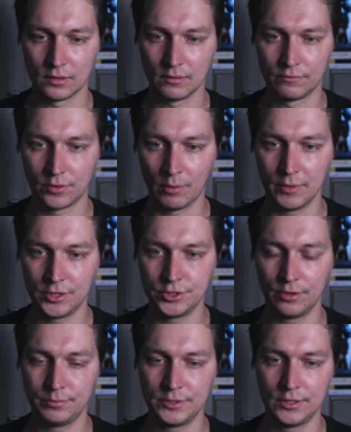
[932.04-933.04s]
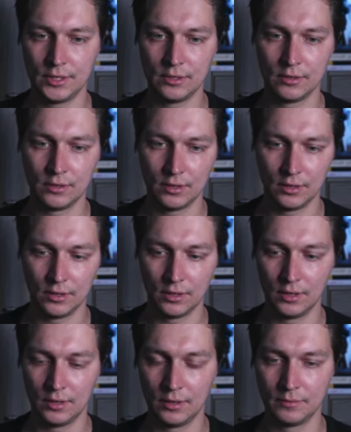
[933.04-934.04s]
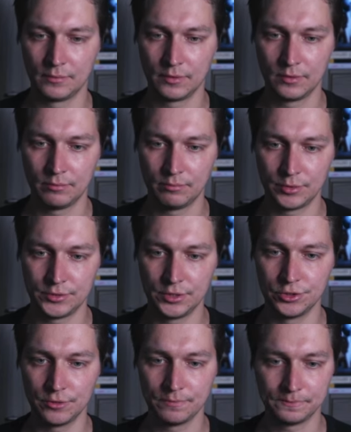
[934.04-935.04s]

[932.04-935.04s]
from the gRPC procedure.